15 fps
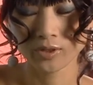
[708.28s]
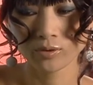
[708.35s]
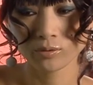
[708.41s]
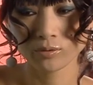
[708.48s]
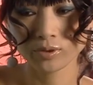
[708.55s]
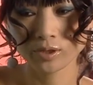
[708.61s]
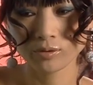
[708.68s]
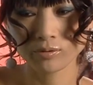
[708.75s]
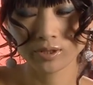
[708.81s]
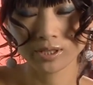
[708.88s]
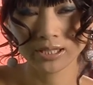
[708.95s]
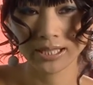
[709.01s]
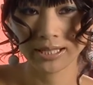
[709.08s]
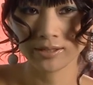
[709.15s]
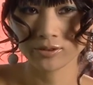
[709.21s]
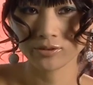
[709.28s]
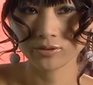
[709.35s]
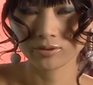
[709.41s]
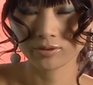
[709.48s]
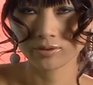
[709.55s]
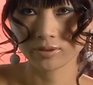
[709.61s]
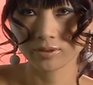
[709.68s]
really, really
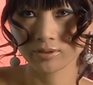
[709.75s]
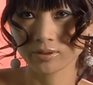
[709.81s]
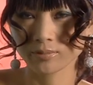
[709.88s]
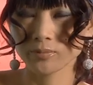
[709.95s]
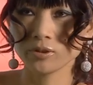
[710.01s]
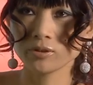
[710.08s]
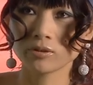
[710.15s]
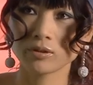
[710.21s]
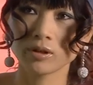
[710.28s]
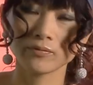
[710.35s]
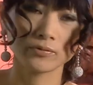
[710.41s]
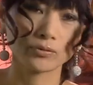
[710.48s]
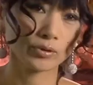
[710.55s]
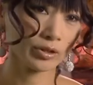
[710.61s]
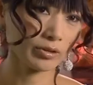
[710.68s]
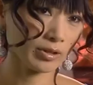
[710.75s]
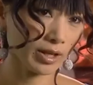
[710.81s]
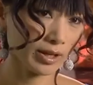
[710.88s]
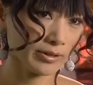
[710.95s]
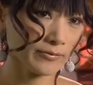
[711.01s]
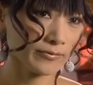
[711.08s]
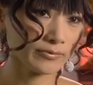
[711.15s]
dangerous. It's a mirror of real
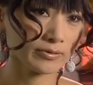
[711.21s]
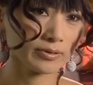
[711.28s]
life.